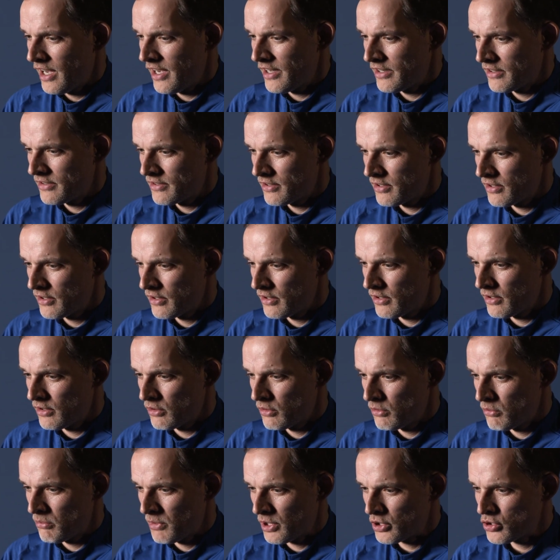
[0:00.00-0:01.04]
died uh,
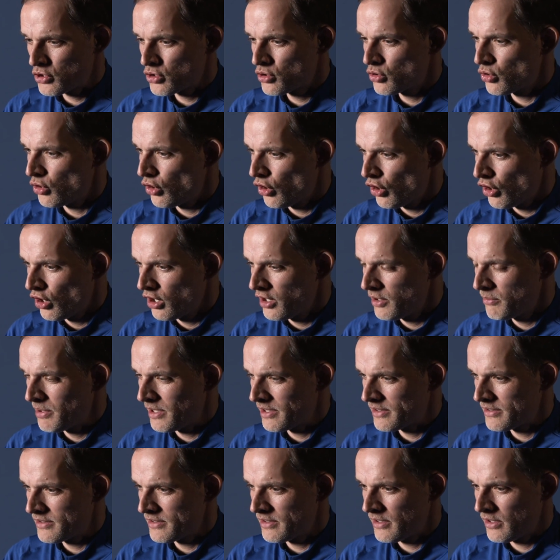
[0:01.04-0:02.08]
much too early,
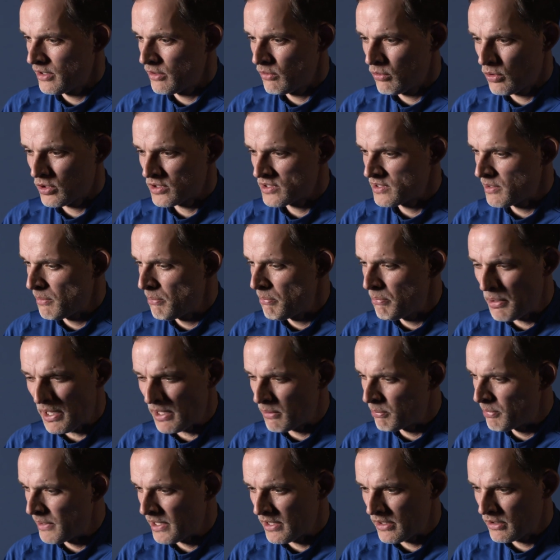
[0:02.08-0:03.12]
but uh, was a
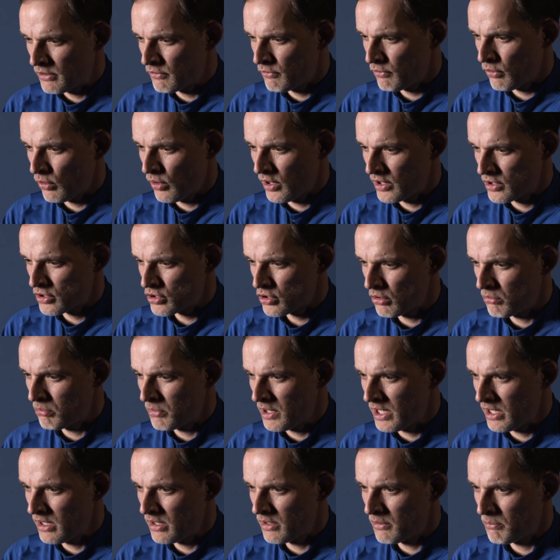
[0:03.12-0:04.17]
big, big influence on
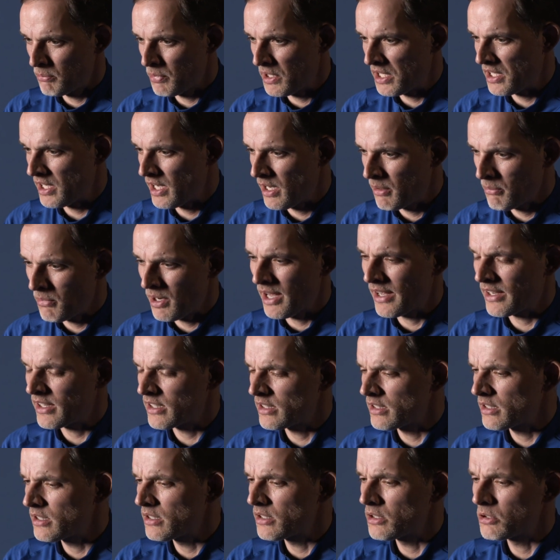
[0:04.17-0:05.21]
me and became
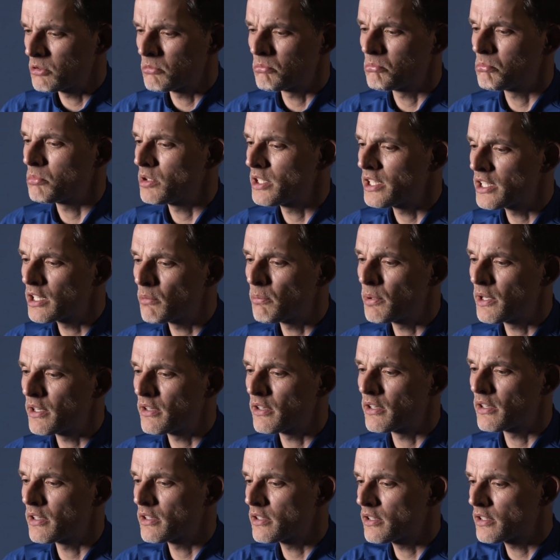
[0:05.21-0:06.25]
like a little
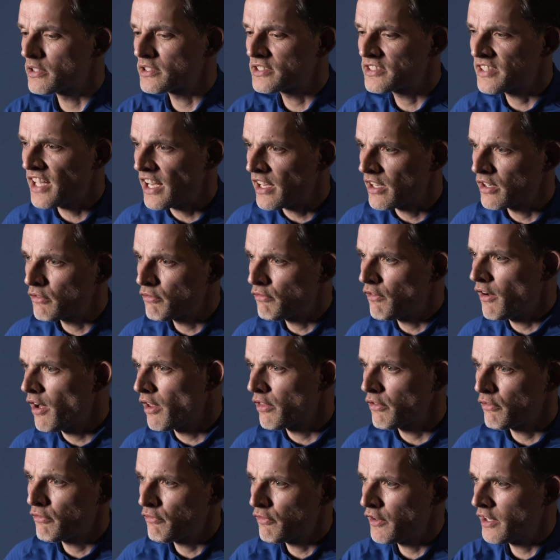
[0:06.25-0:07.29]
bit a, uh, a second
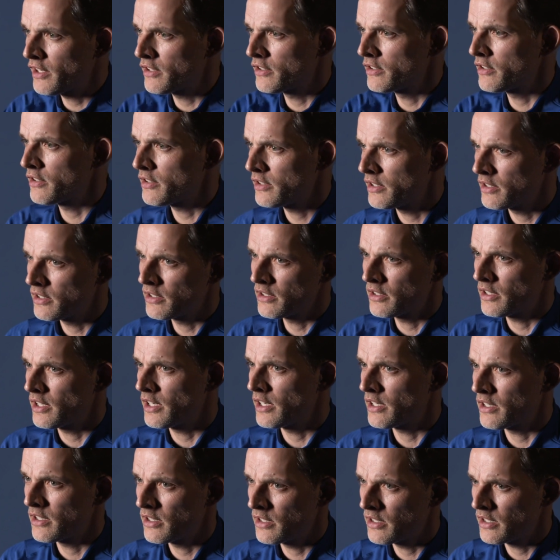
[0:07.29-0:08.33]
father figure in,
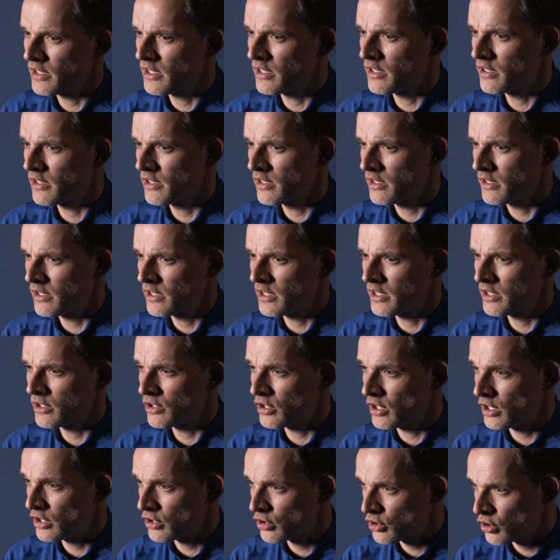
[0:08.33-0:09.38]
in, in,
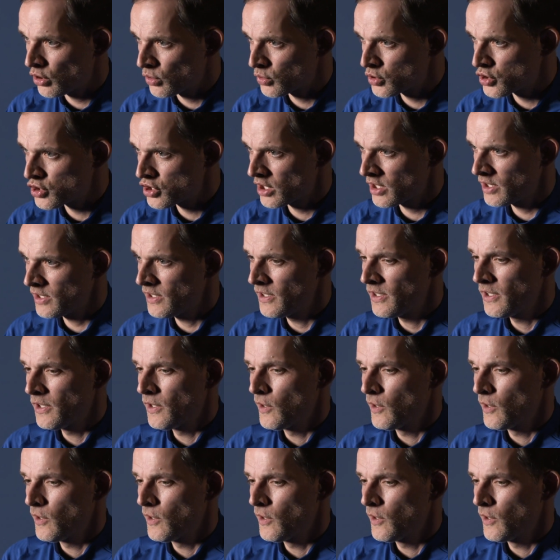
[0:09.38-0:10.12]
in, in coaching,